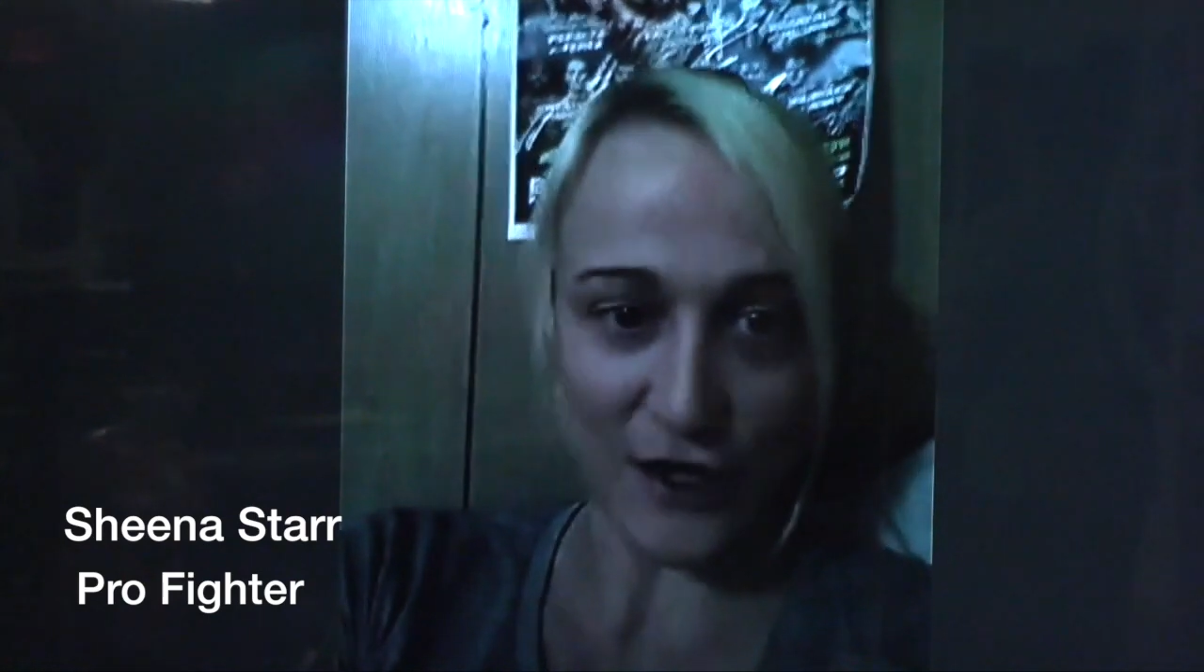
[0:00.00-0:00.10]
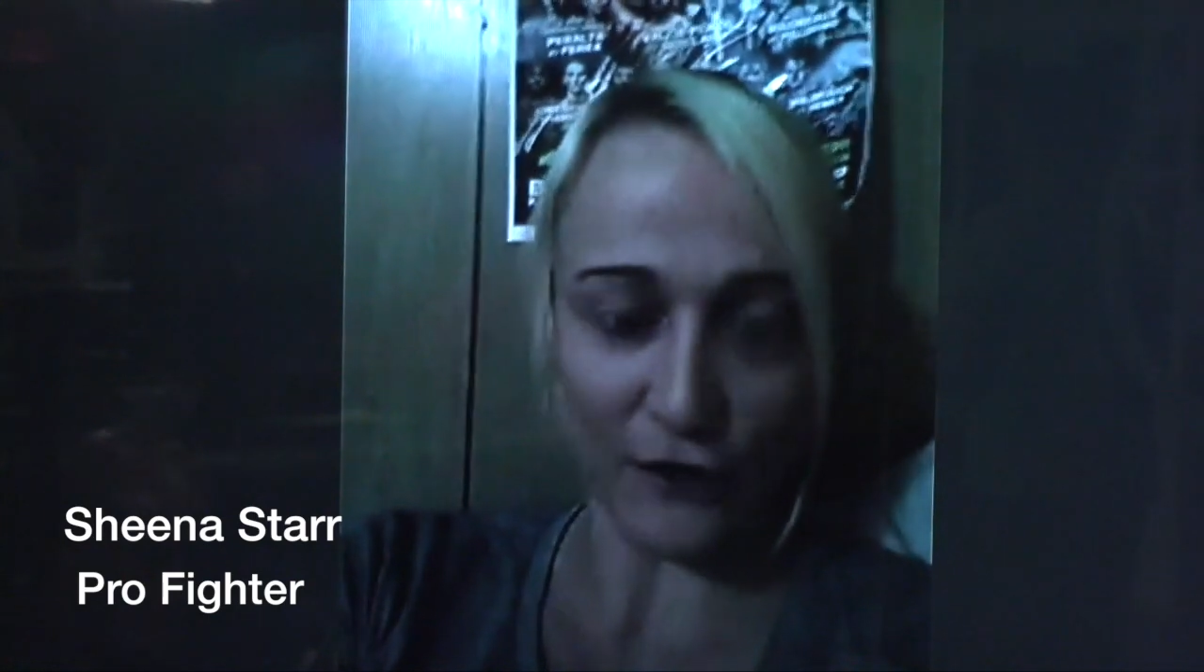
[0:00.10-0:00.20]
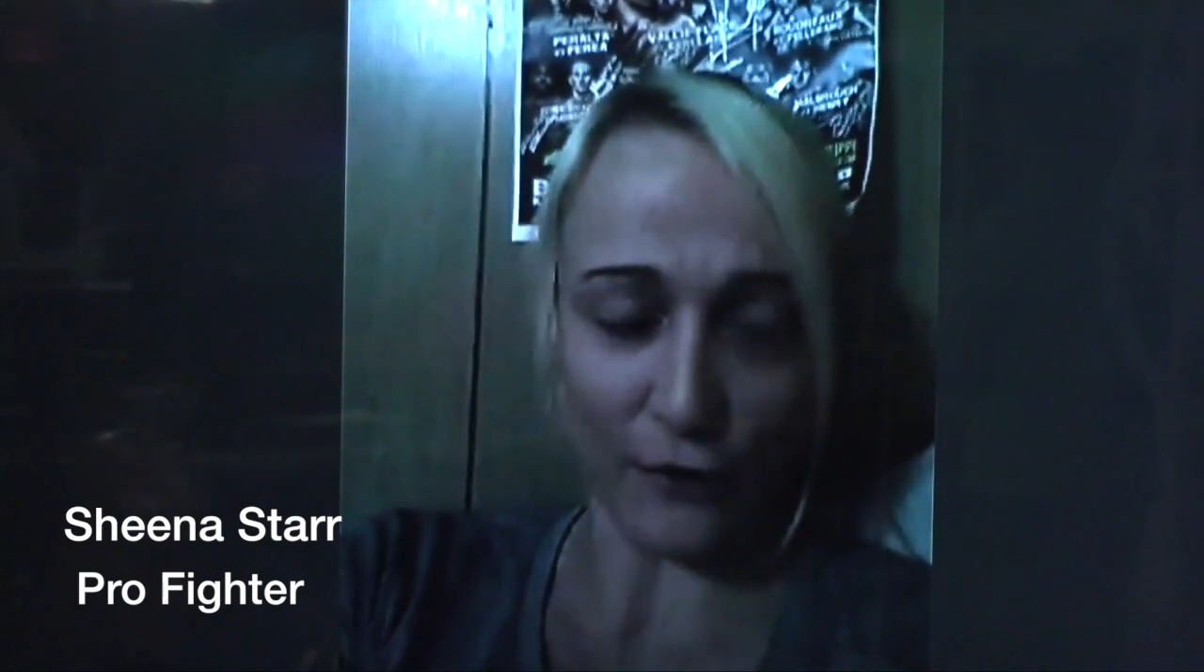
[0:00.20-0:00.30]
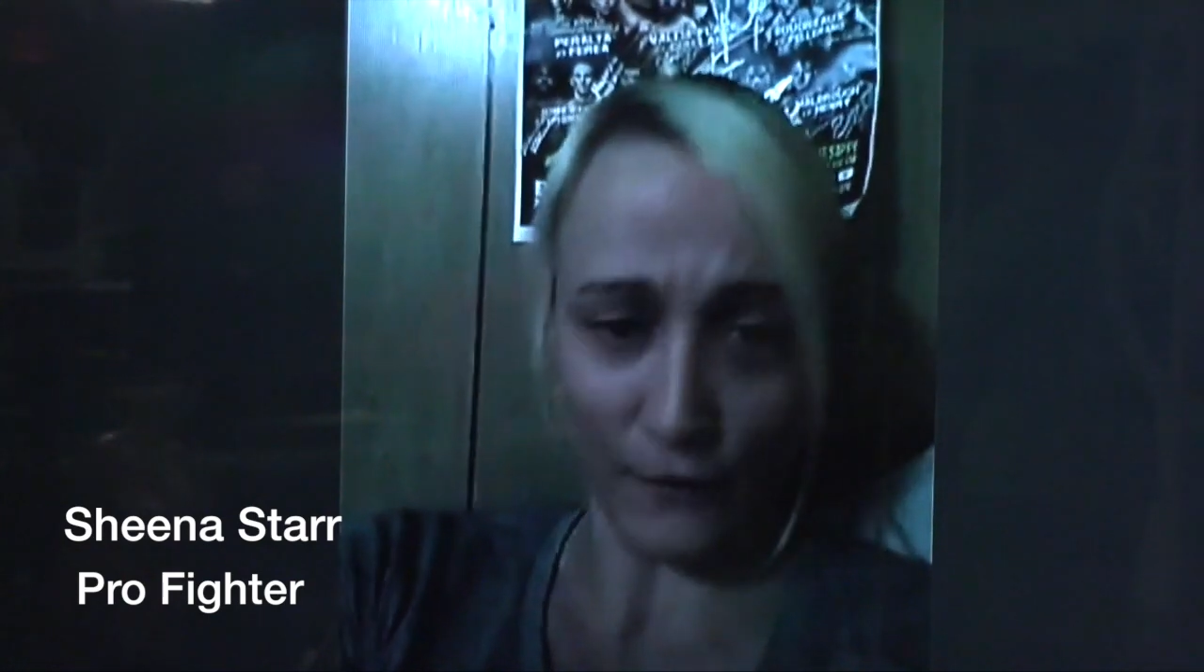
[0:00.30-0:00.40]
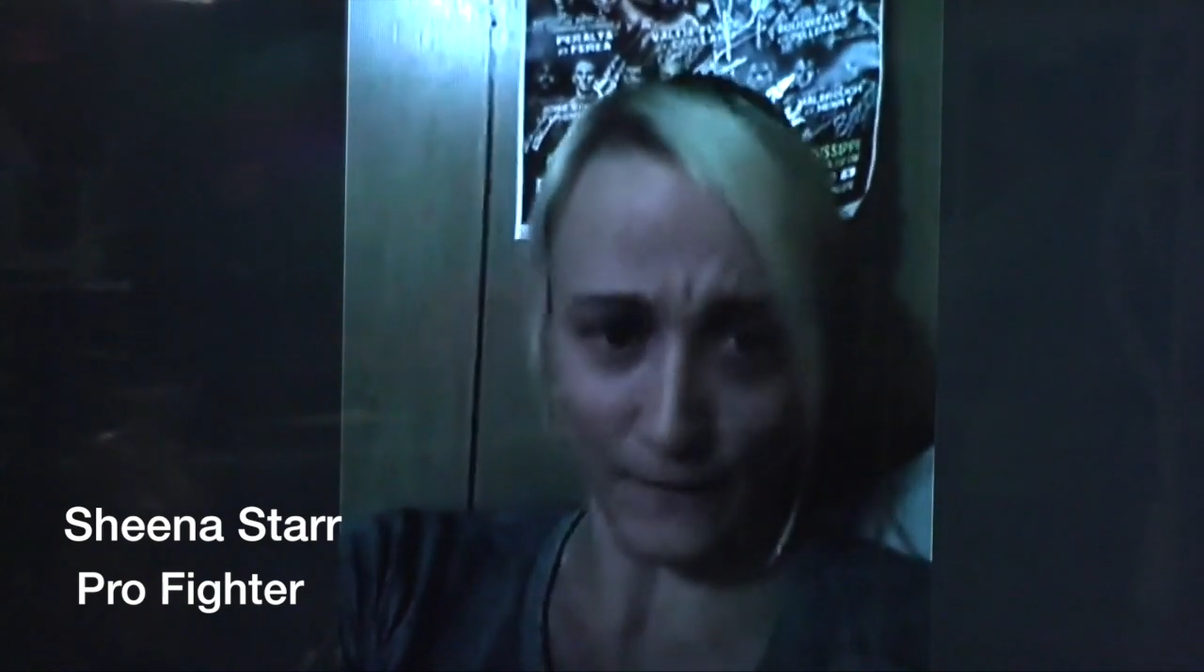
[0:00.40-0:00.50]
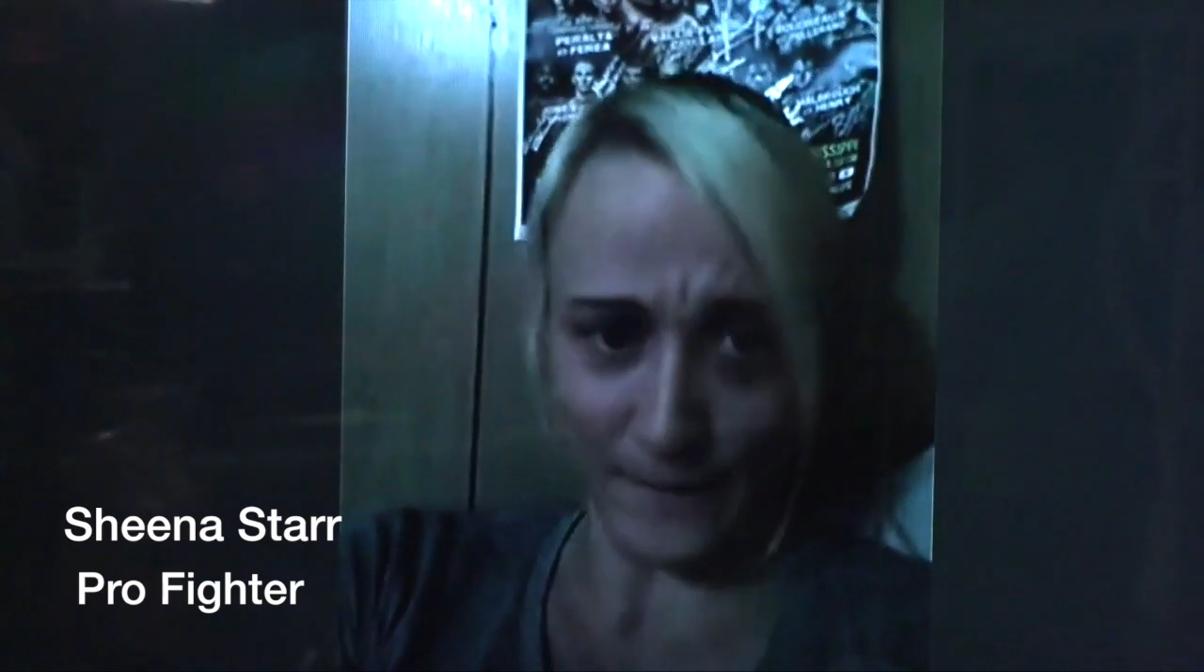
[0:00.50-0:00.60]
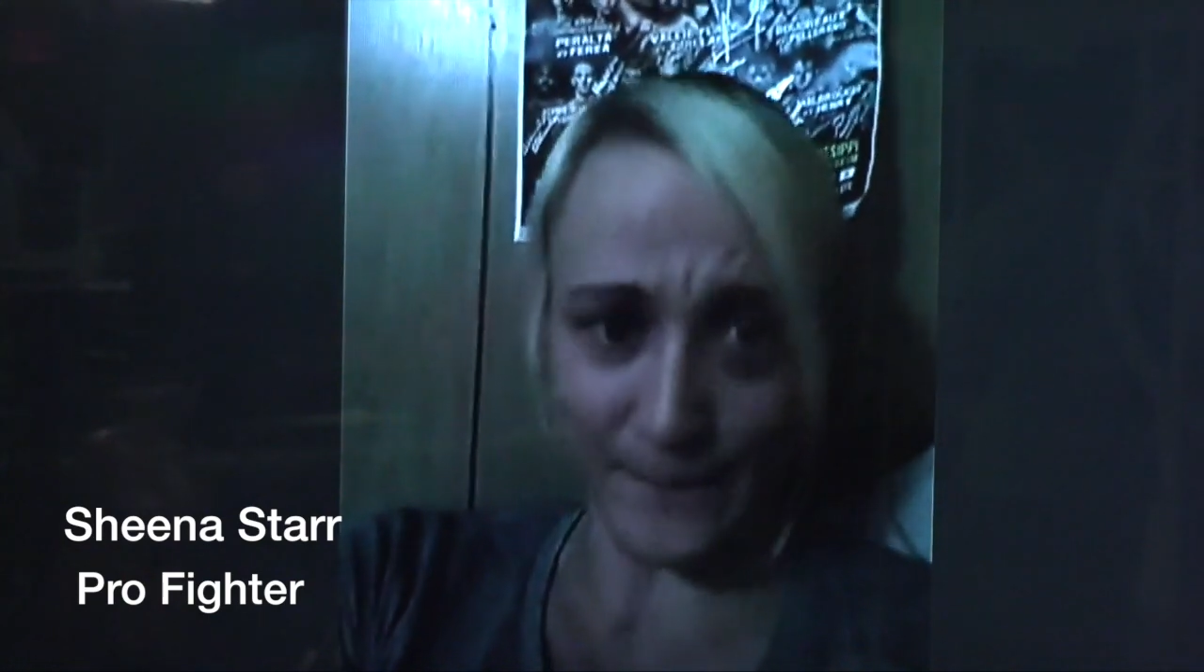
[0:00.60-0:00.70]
do